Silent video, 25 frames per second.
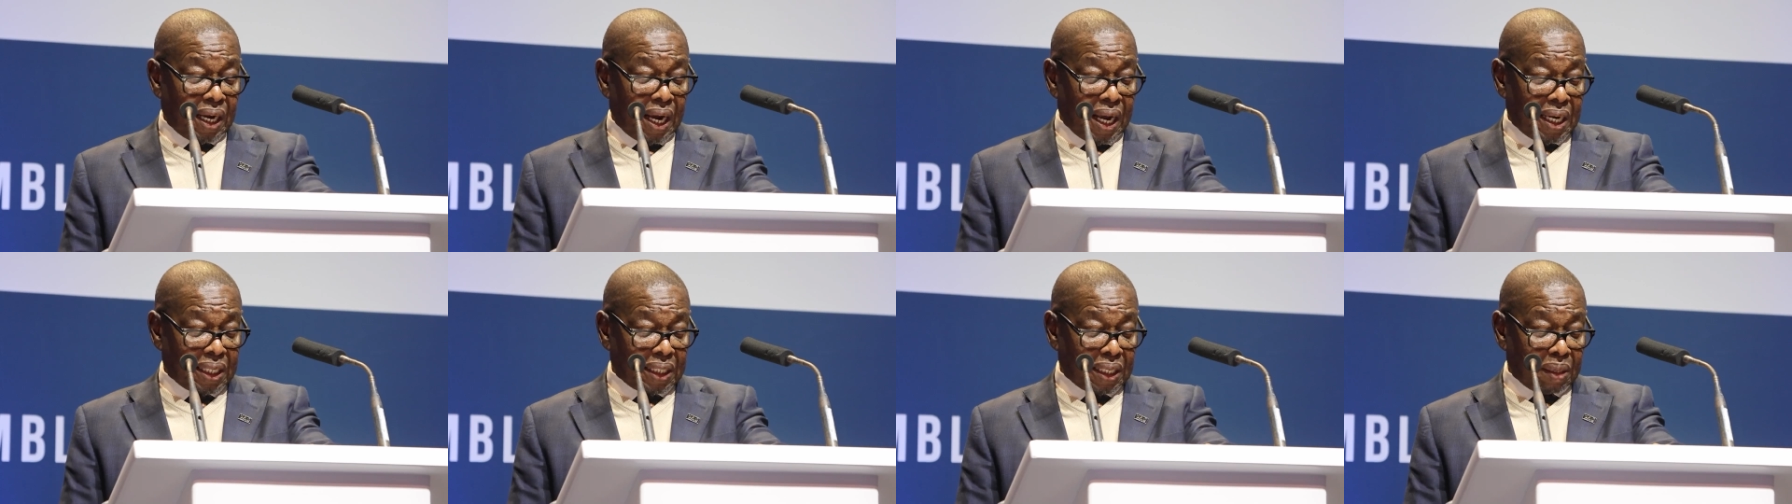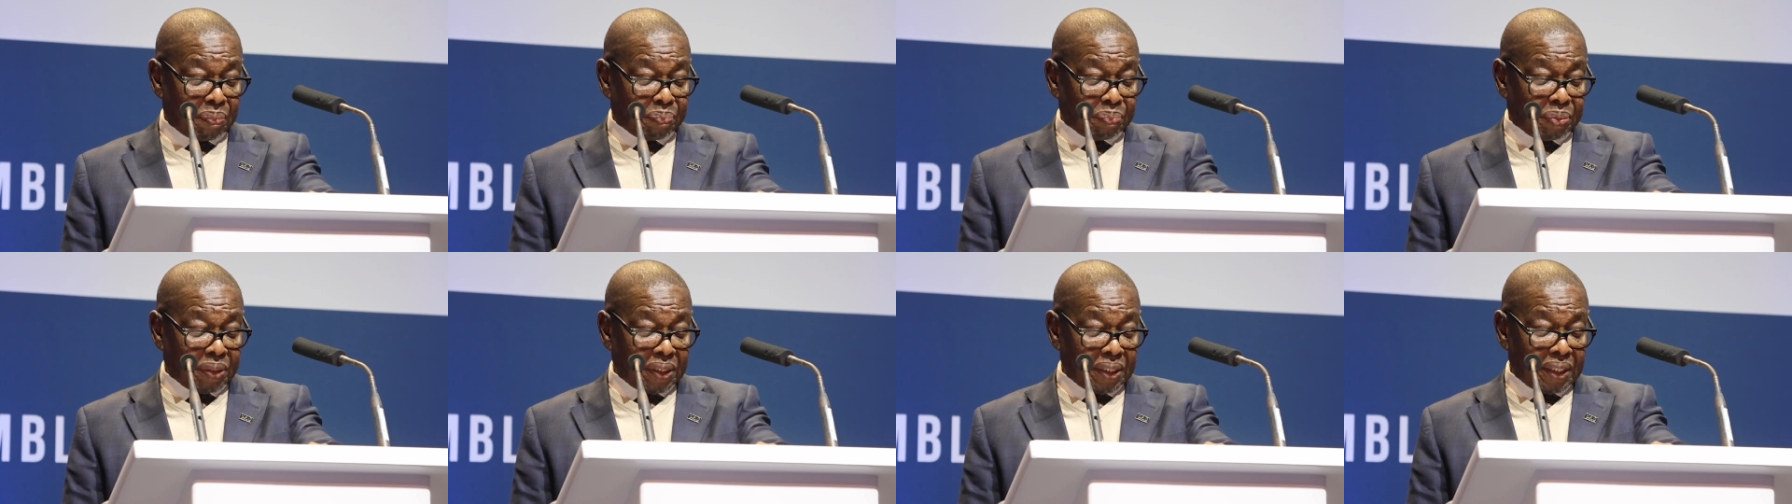
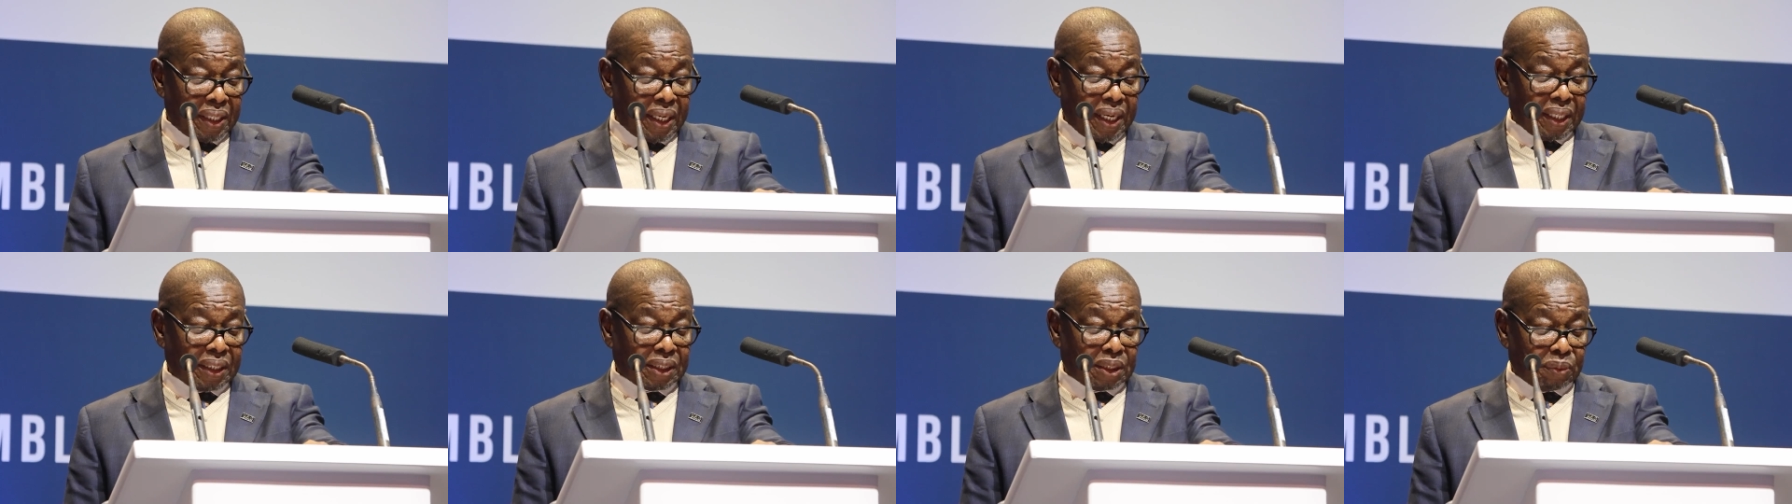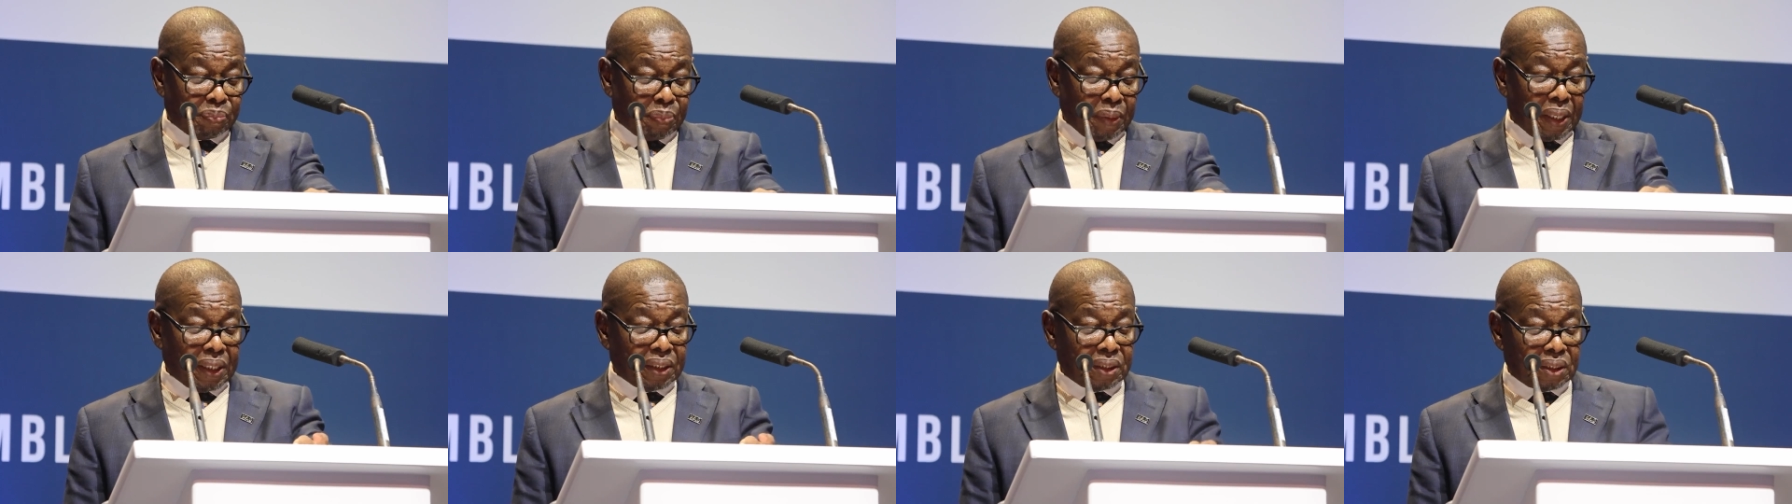underpin
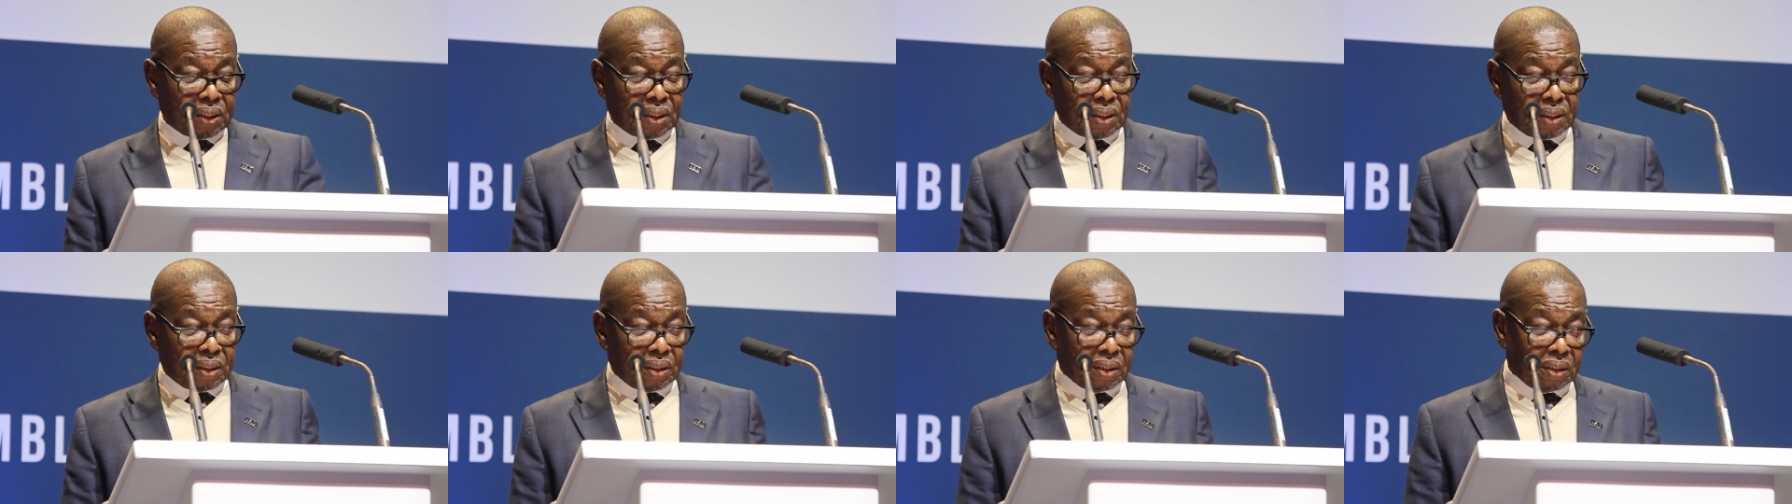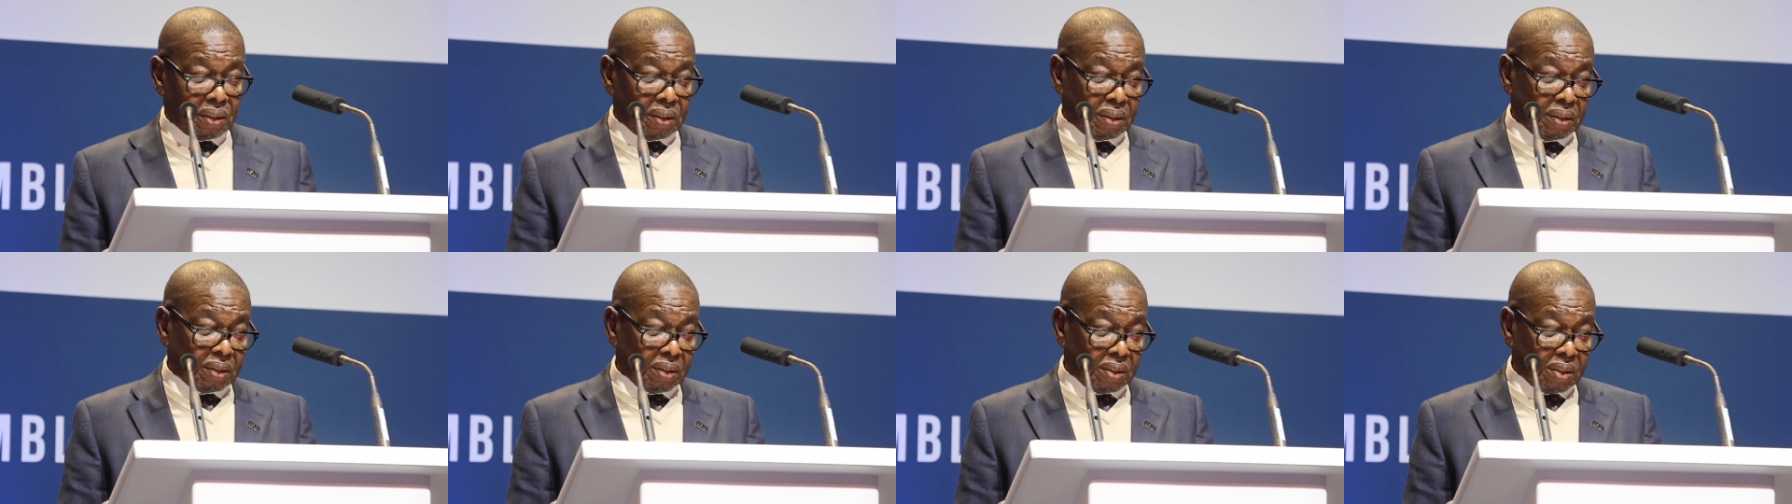
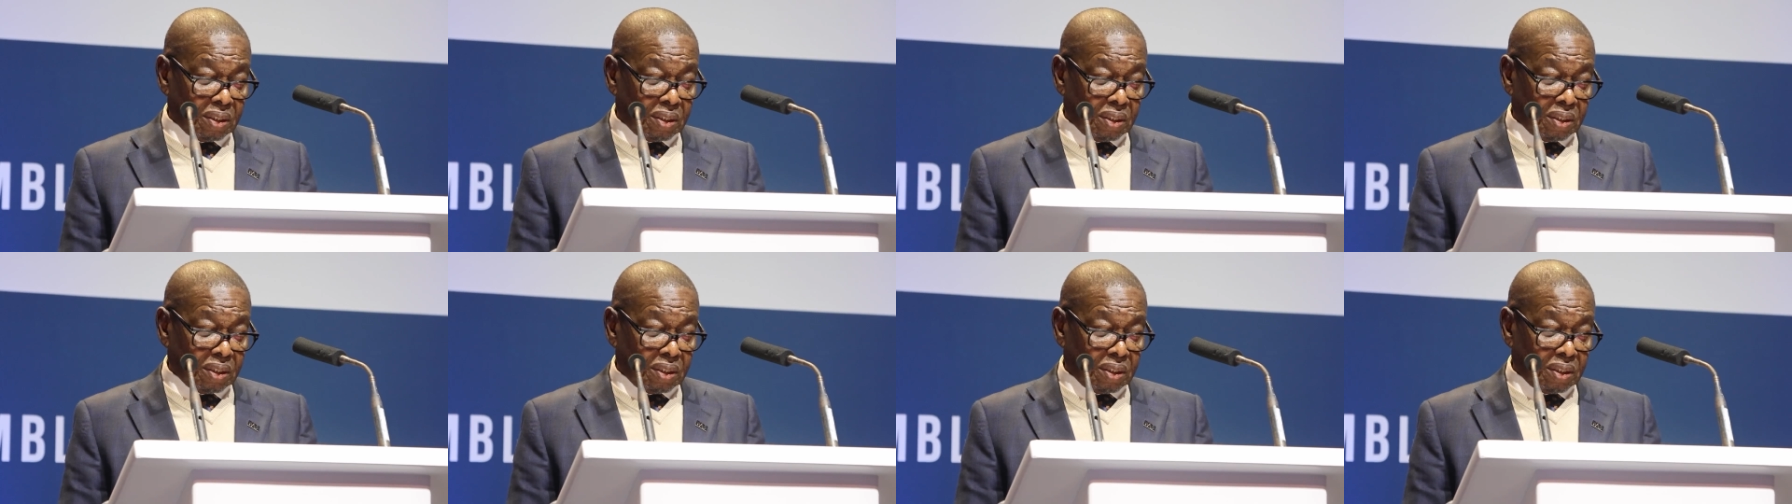expansion